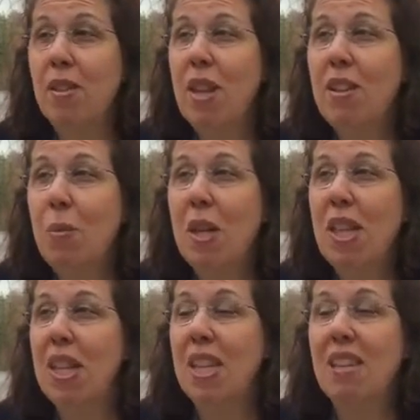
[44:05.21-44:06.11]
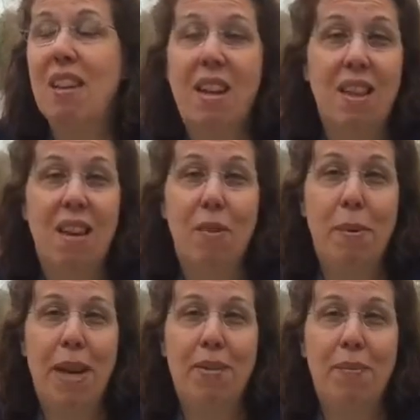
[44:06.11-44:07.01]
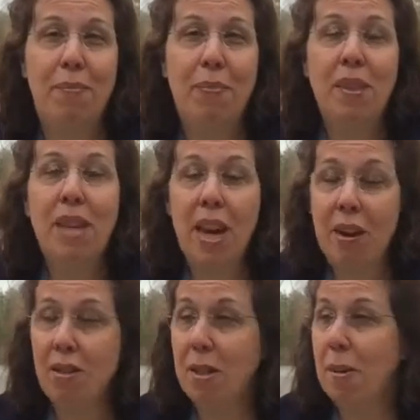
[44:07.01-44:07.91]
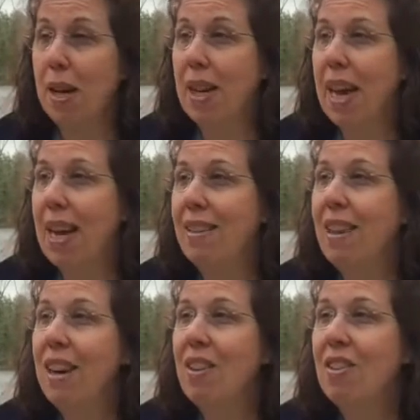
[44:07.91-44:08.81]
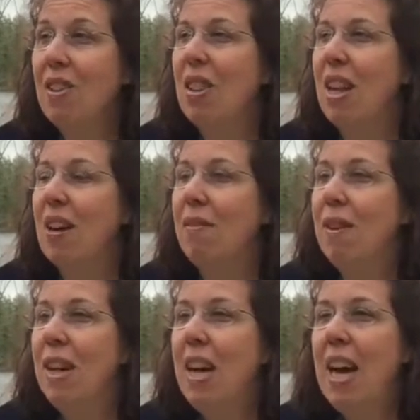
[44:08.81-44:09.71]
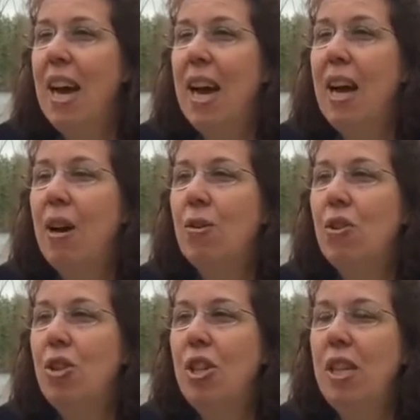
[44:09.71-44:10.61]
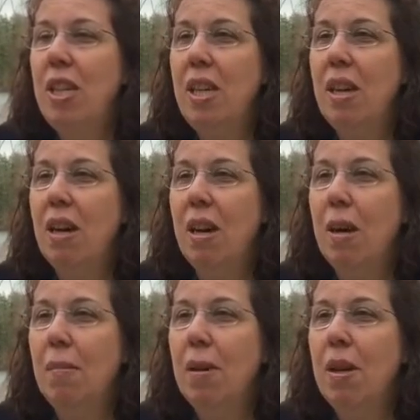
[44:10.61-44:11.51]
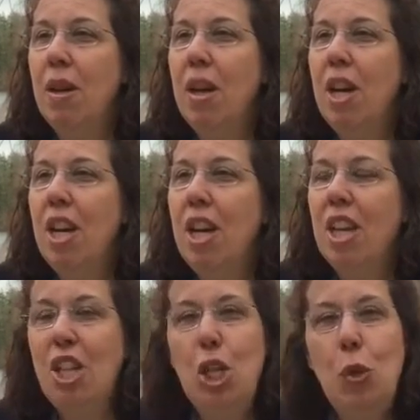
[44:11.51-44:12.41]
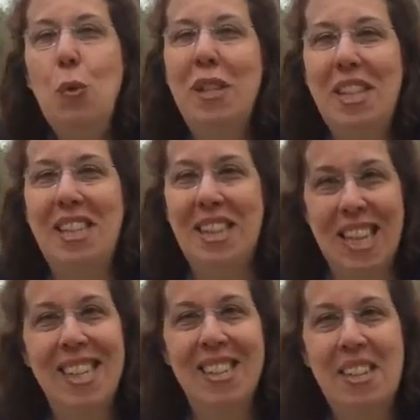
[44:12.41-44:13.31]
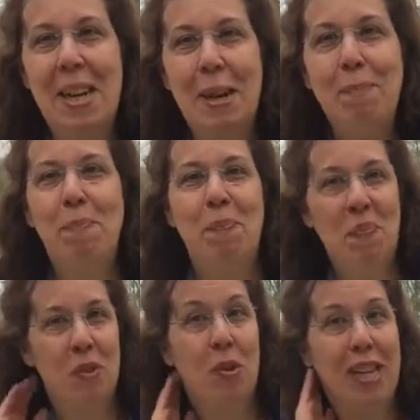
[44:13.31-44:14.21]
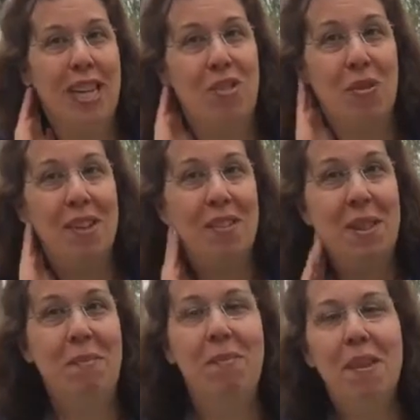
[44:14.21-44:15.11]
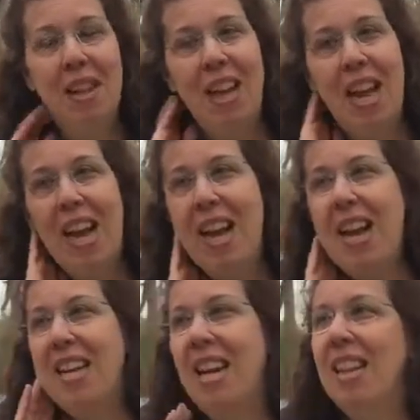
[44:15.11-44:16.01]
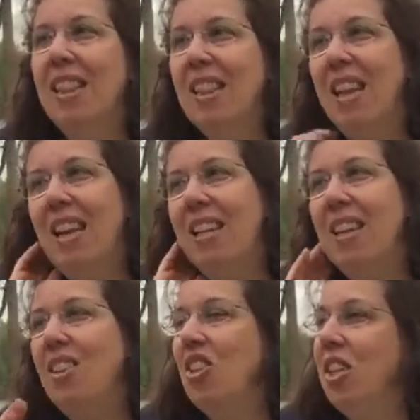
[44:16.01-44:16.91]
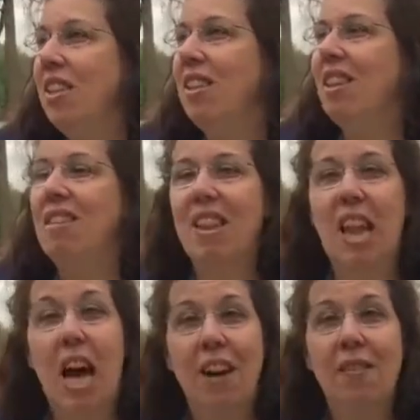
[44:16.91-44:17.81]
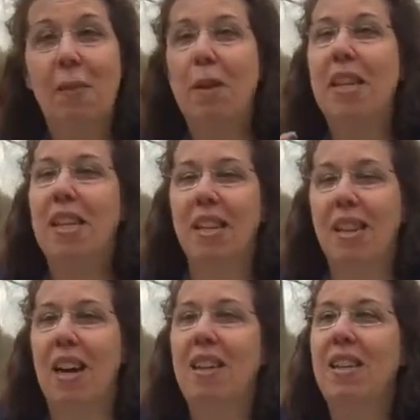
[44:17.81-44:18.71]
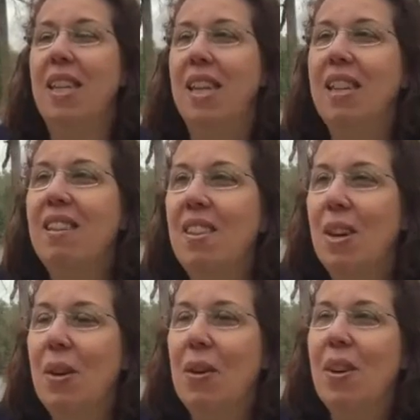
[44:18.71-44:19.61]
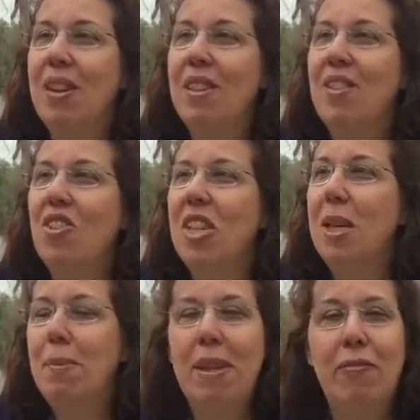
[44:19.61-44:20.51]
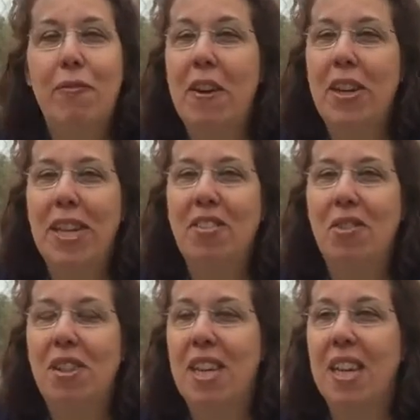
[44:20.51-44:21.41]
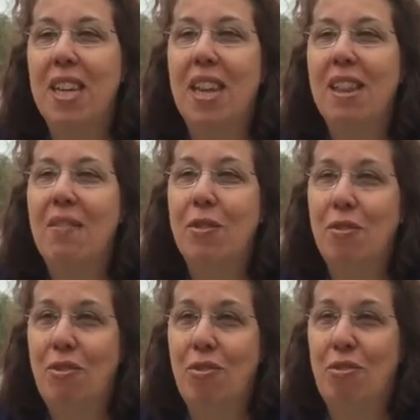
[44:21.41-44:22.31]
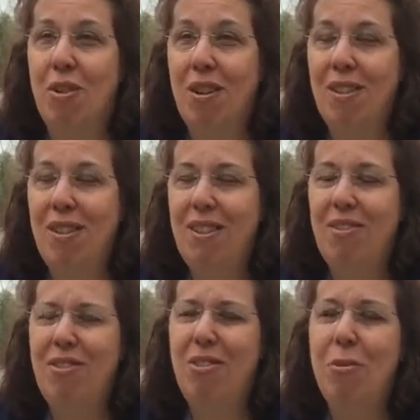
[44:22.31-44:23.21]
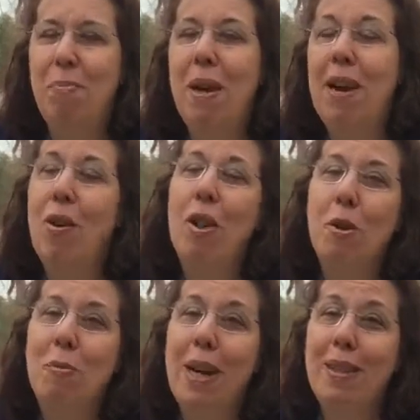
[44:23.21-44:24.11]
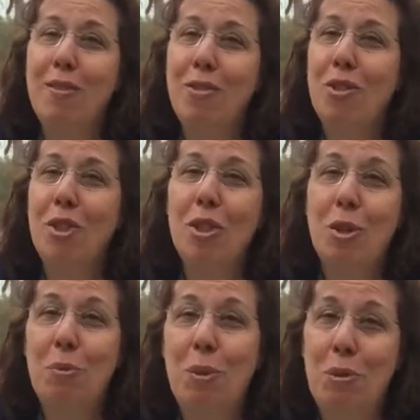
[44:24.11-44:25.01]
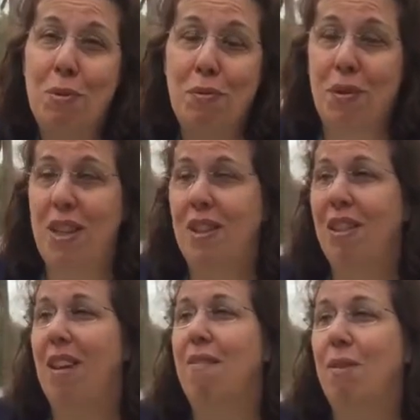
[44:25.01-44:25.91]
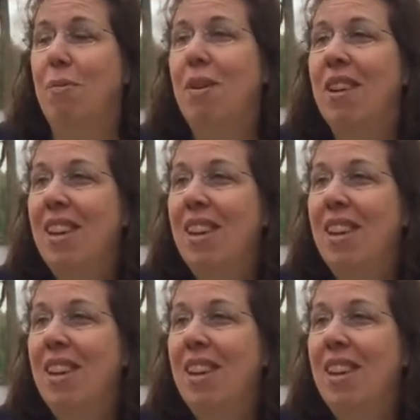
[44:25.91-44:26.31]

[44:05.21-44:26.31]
So that's one of the things I love about Karen's podcast. I also love how she um, uses things up or gets rid of them and I and she does a lot of spinning and a lot of knitting, so it's she keeps it very interesting. And I love her dogs. Her pet, all her pets are so beautiful. I love them.